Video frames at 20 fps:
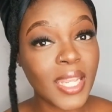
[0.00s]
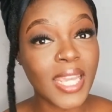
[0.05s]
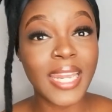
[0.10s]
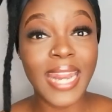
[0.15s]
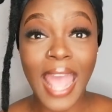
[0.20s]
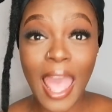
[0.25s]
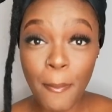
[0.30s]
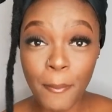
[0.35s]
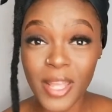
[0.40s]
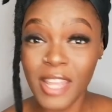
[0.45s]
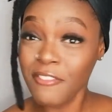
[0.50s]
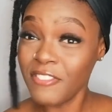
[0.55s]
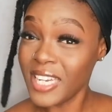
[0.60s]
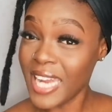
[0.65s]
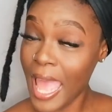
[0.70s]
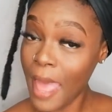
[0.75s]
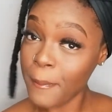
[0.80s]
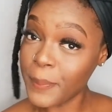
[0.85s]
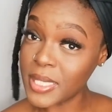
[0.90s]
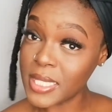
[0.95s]

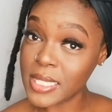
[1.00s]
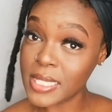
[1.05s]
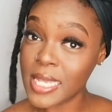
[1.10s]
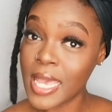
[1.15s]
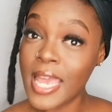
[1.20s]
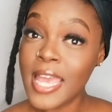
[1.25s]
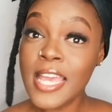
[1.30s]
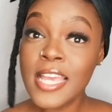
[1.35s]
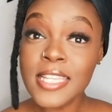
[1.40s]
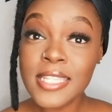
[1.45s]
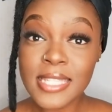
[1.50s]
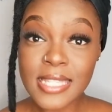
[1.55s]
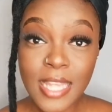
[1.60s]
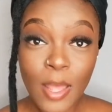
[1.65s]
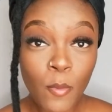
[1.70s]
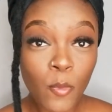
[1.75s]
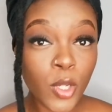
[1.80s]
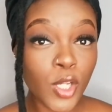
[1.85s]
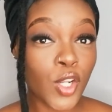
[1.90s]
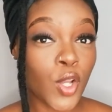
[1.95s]
it happens
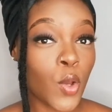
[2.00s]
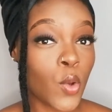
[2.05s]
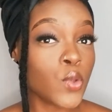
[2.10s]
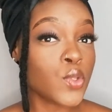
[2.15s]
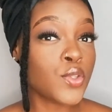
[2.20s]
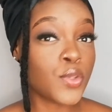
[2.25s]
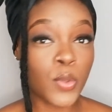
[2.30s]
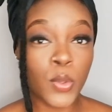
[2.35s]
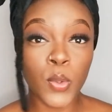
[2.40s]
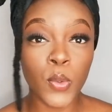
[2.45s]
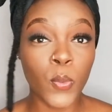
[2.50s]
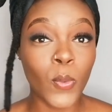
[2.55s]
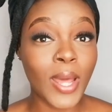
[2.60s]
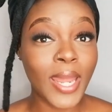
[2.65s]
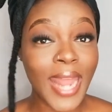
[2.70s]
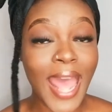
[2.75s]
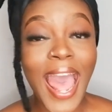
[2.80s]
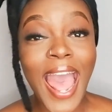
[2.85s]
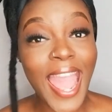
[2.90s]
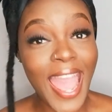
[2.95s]
someone goes through
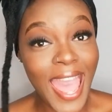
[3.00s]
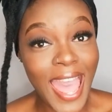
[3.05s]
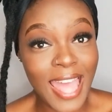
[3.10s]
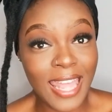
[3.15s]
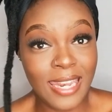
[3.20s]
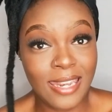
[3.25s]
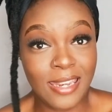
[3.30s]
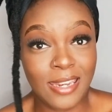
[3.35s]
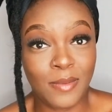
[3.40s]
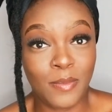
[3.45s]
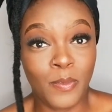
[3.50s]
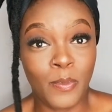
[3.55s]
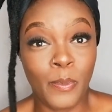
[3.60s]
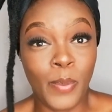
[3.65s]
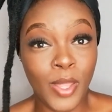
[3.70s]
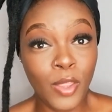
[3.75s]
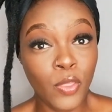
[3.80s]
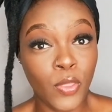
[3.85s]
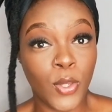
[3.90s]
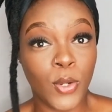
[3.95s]
what I had
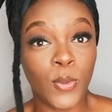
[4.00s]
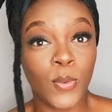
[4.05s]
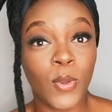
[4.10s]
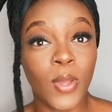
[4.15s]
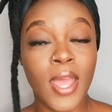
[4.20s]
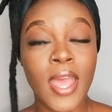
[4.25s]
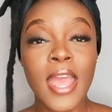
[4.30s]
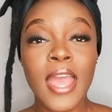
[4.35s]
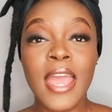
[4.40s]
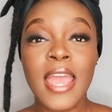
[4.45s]
been through,